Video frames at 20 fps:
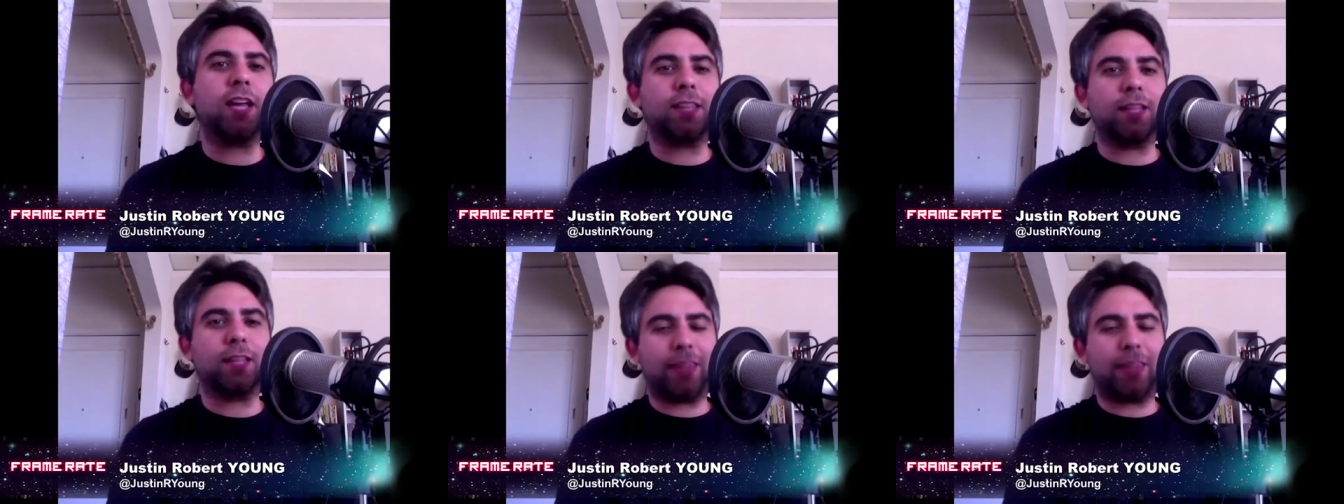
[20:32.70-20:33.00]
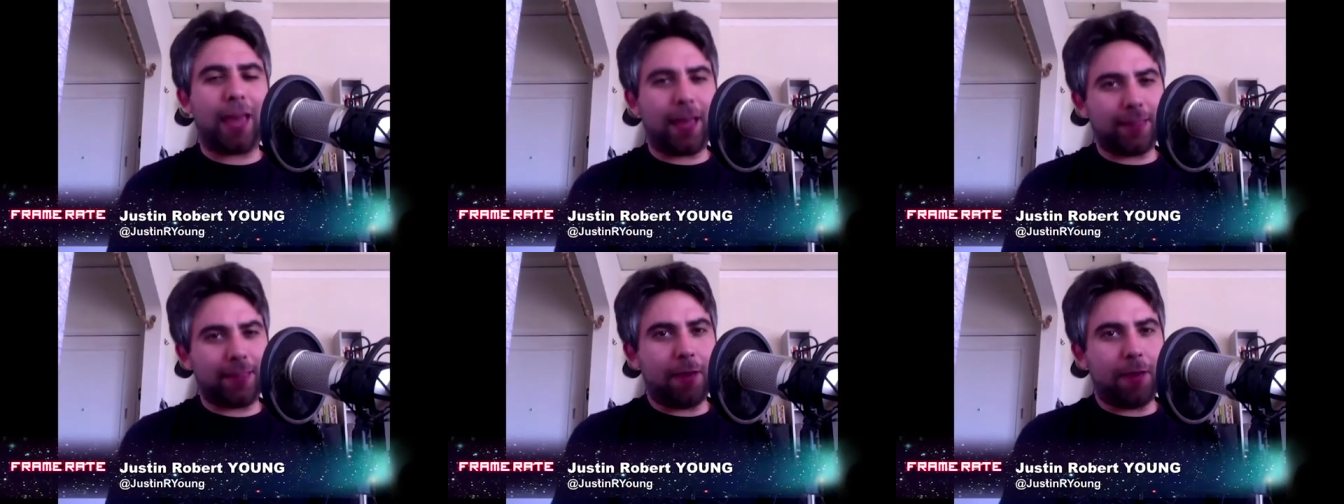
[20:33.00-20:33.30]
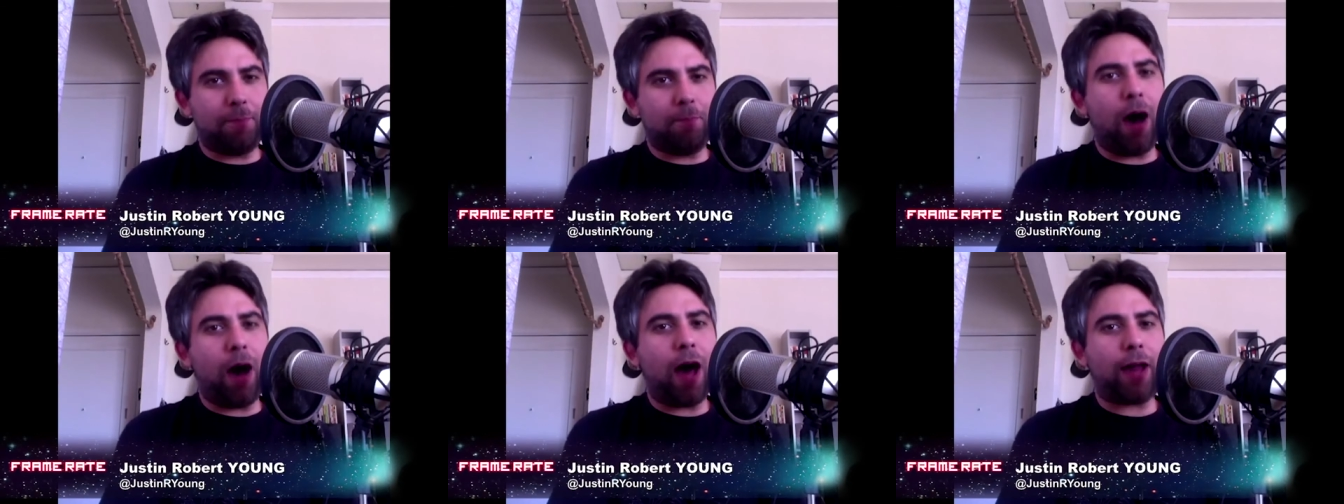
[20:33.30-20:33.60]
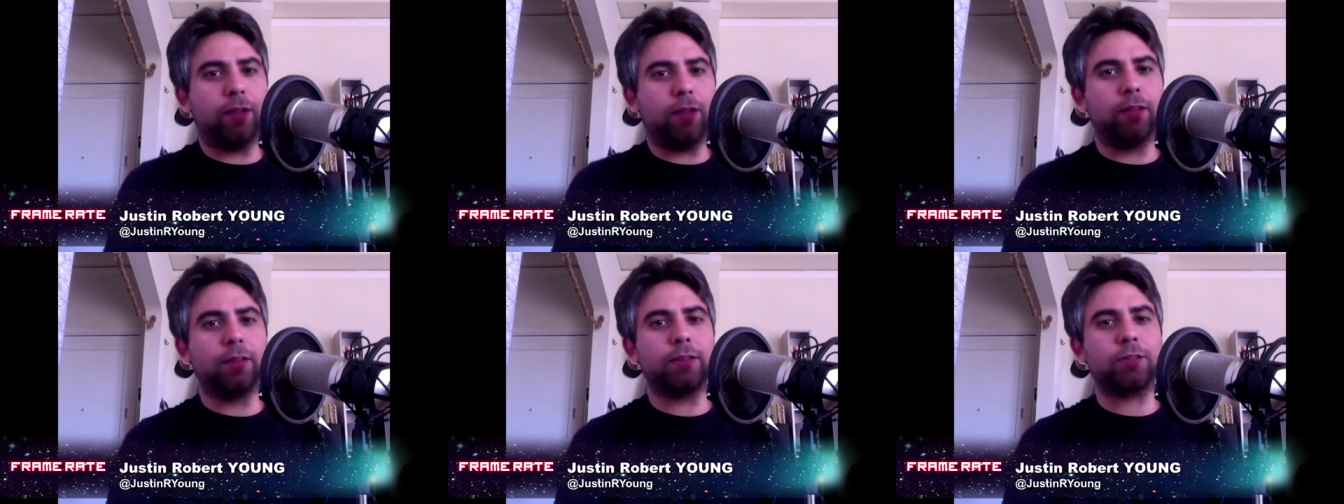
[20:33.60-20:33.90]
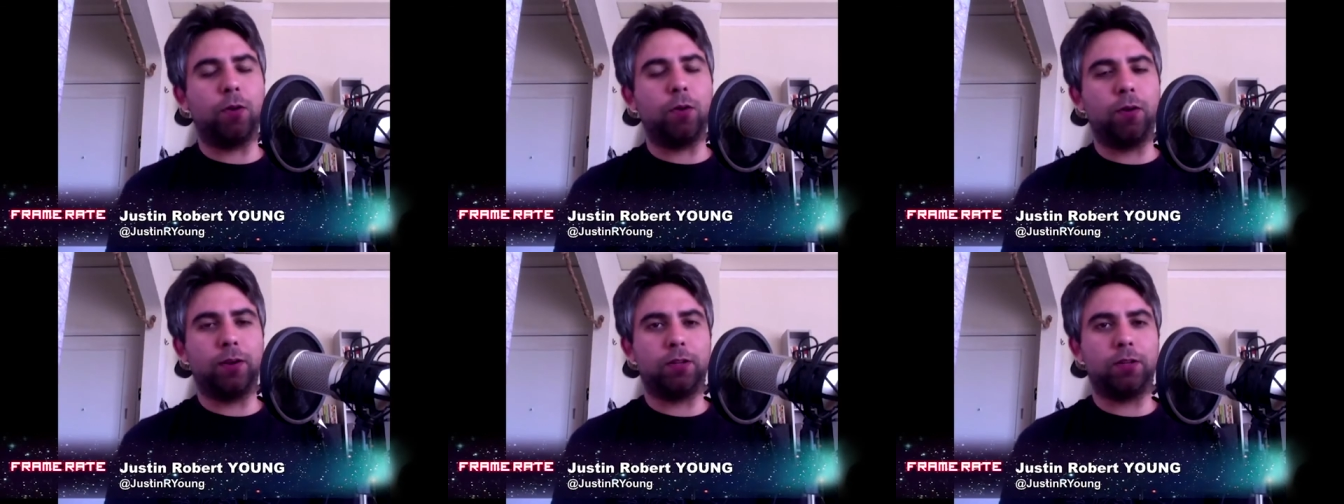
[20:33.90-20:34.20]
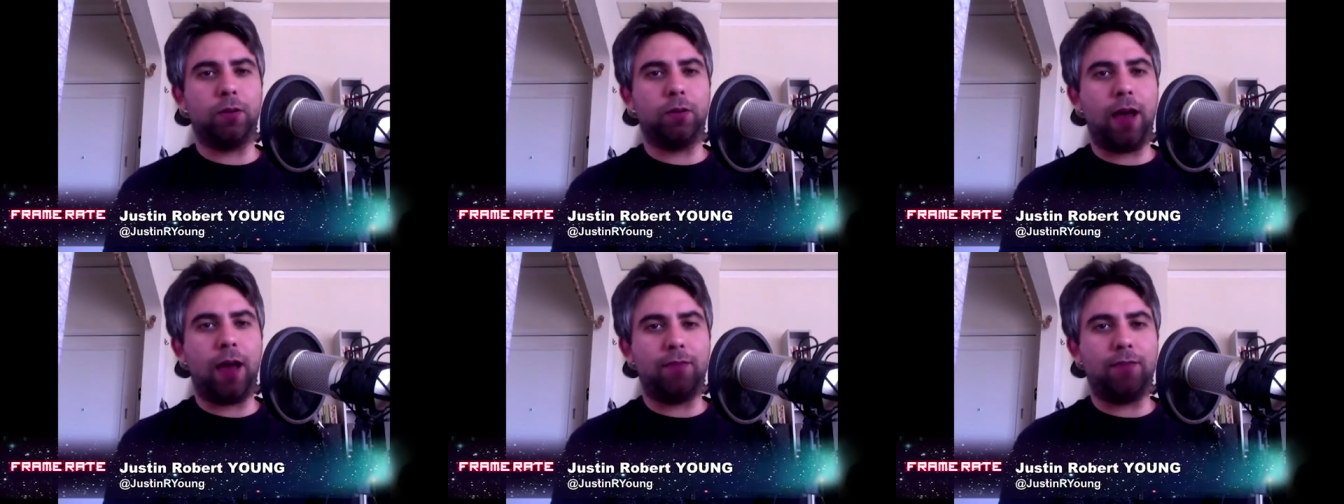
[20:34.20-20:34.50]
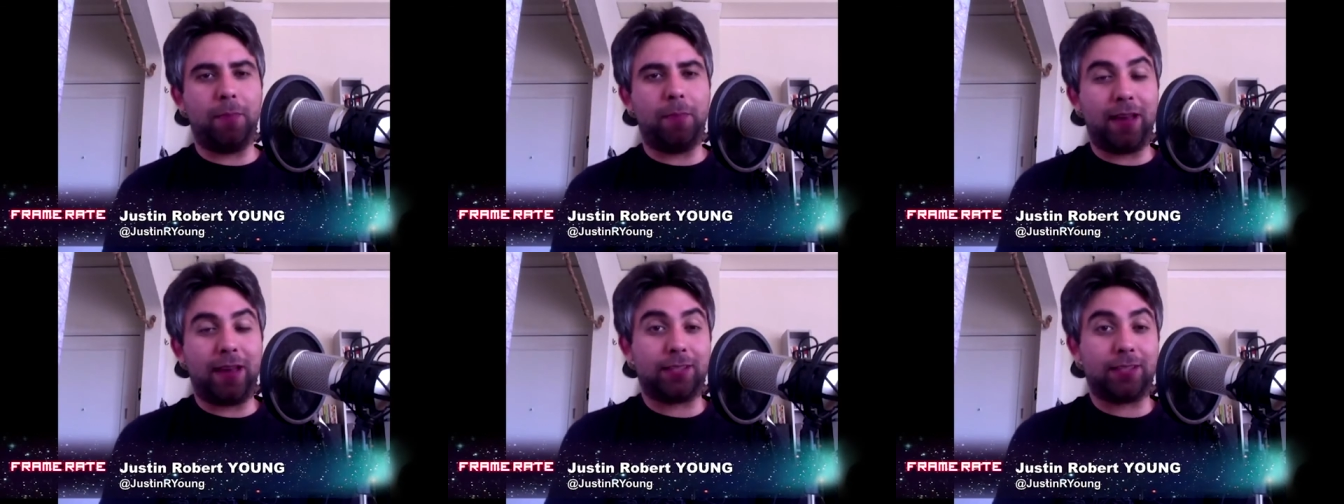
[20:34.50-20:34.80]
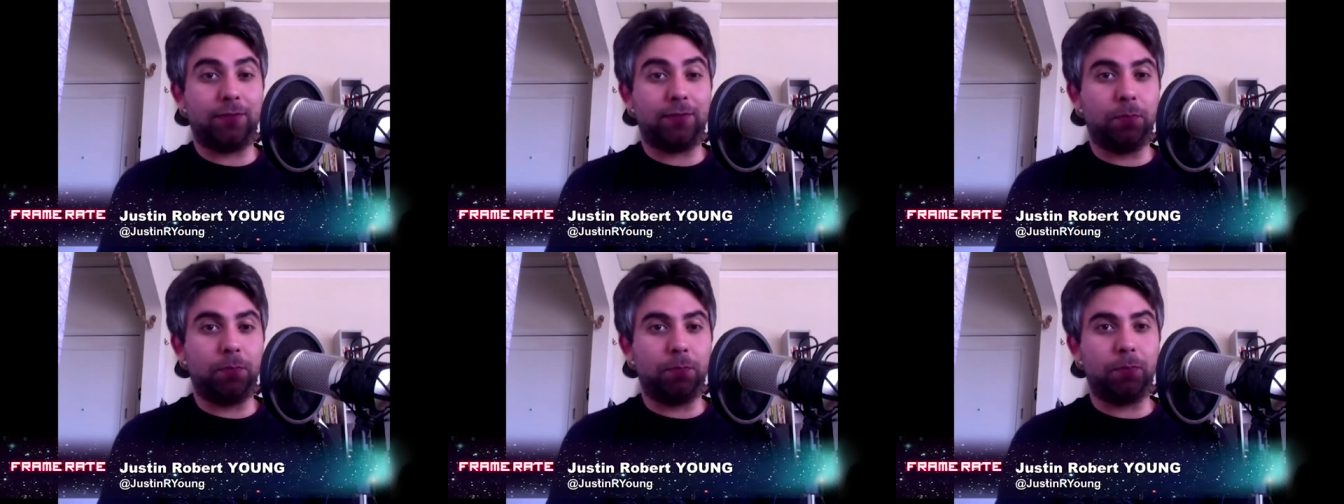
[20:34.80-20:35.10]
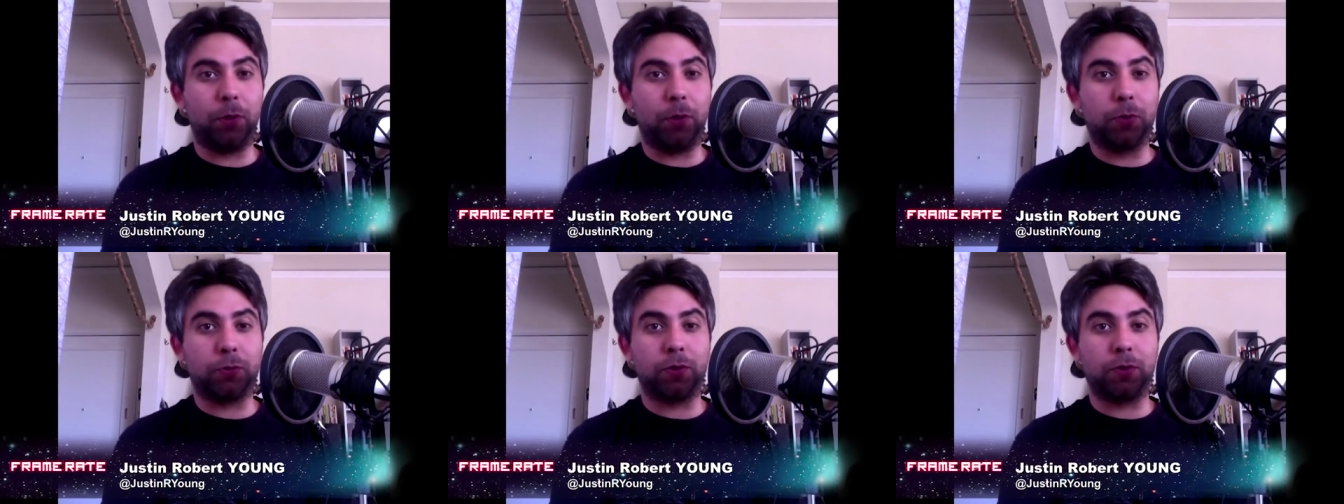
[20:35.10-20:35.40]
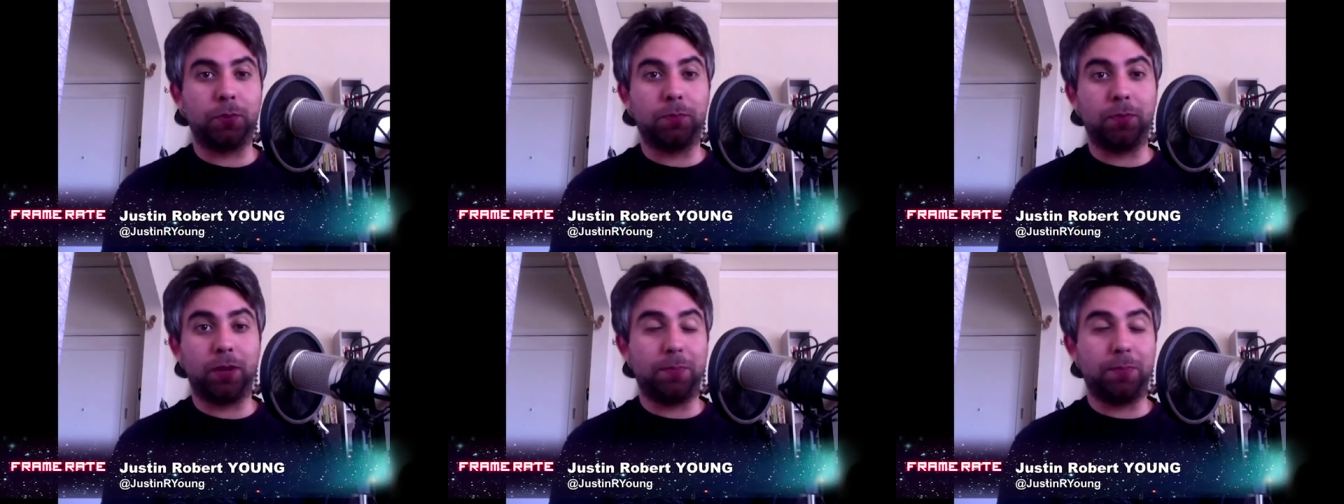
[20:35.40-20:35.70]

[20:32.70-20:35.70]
saying that, that that model is going to have a massive implosion.